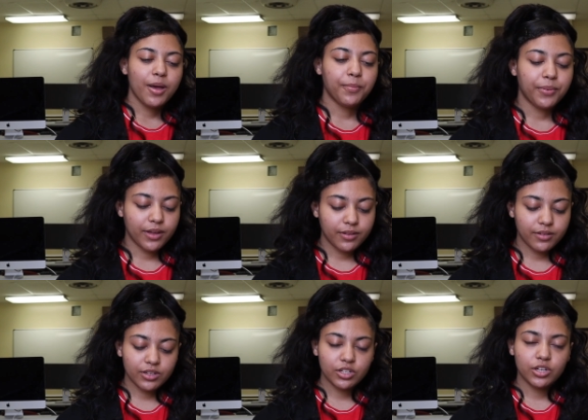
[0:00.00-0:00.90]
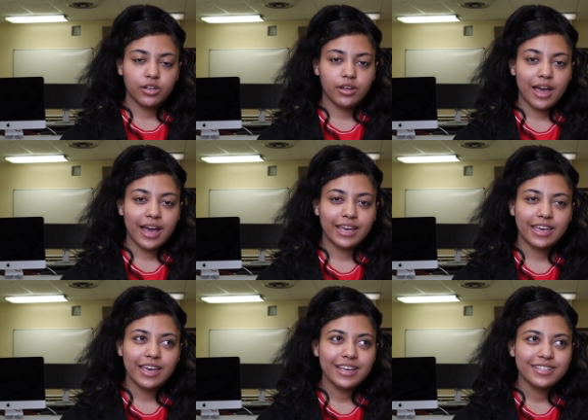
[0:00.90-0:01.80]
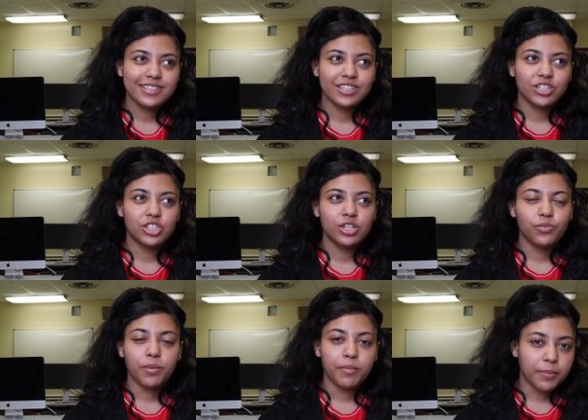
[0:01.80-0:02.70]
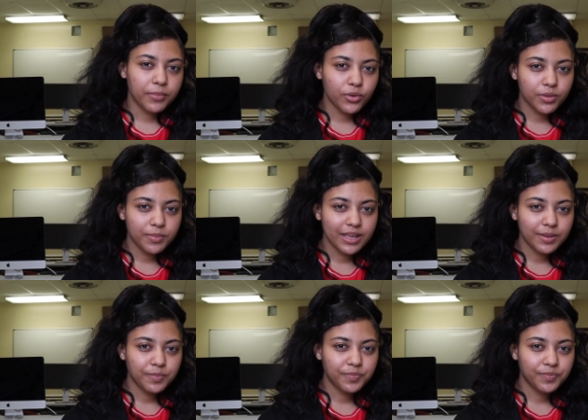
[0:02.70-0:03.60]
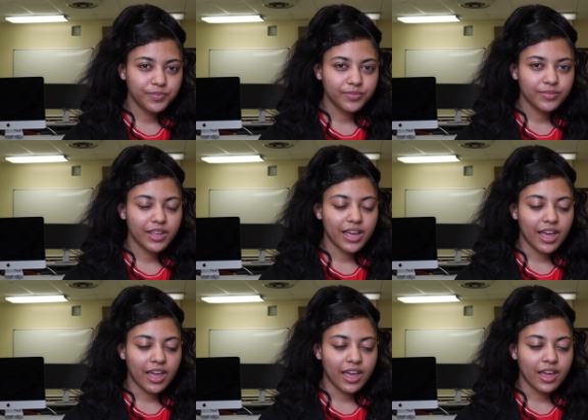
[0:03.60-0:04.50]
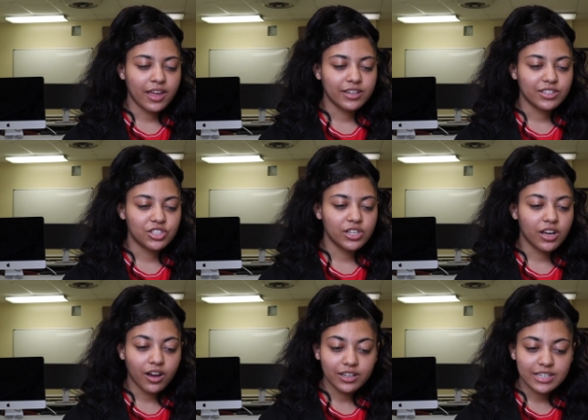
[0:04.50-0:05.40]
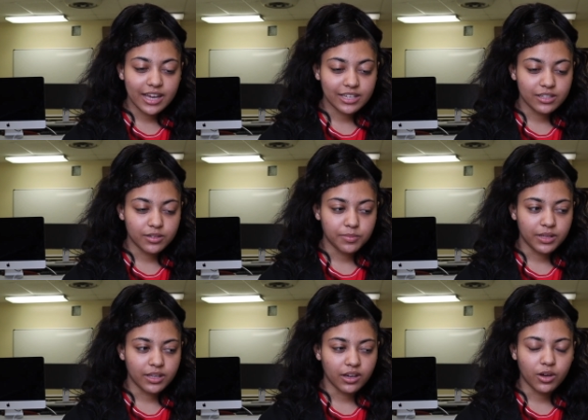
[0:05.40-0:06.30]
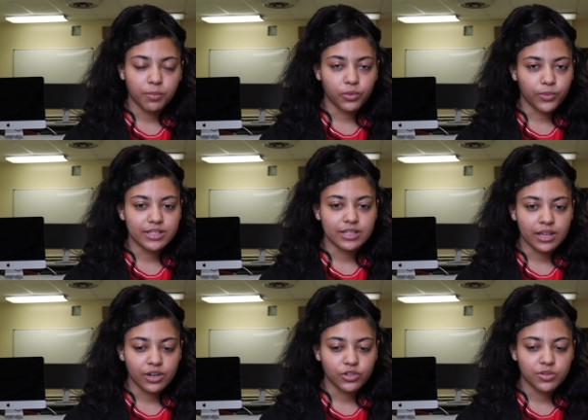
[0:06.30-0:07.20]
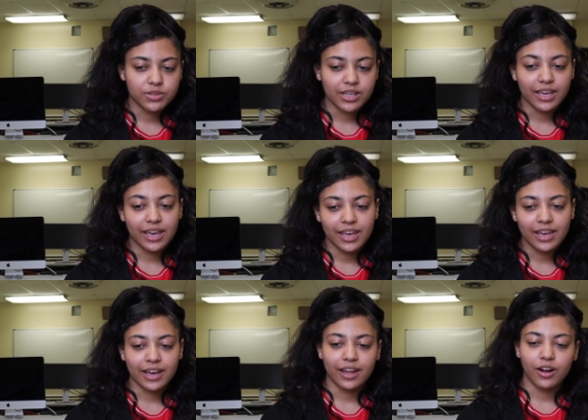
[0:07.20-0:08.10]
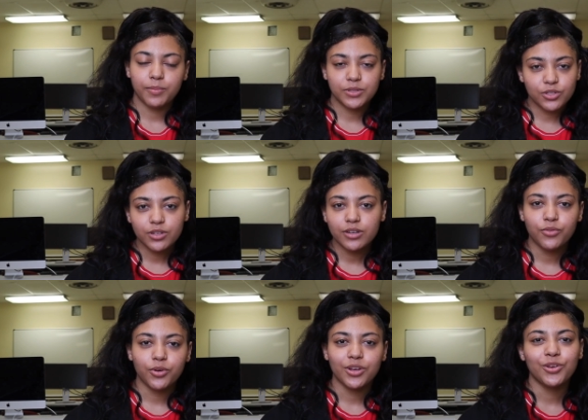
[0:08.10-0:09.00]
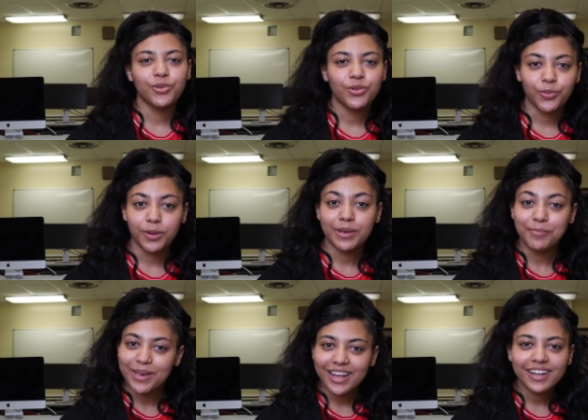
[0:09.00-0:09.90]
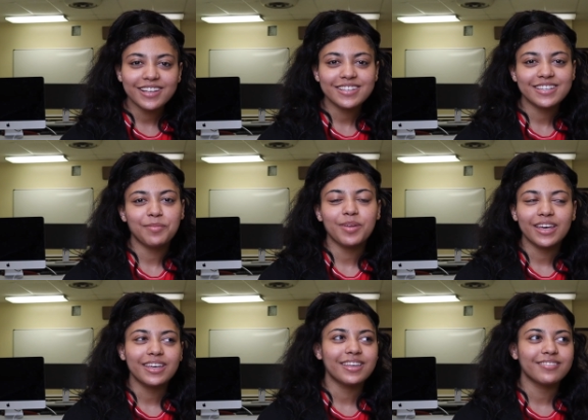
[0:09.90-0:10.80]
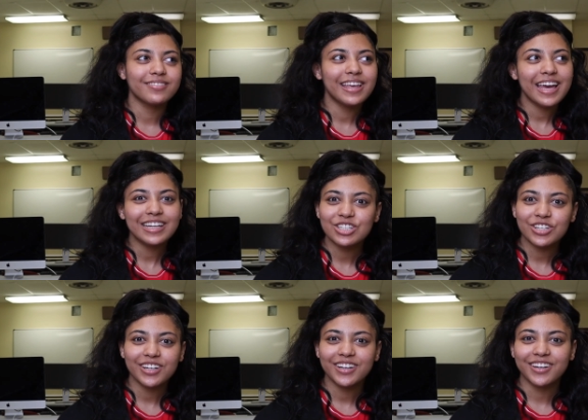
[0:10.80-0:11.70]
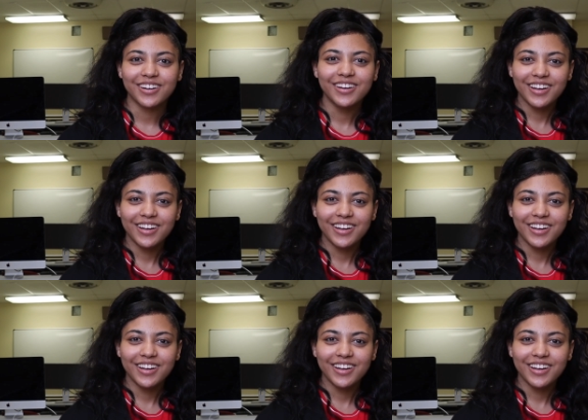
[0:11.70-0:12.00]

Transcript: But I guess she remembered me, and she contacted me a couple of weeks later. She was like, hey, I got an opportunity for you. You want to be a panelist? And I'm like, yeah, sure.